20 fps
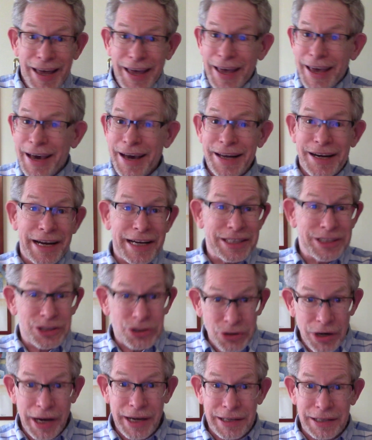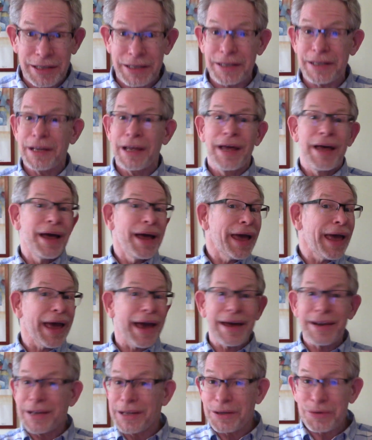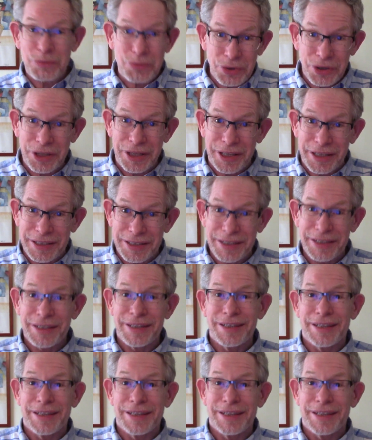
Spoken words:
And I tried it, and it worked.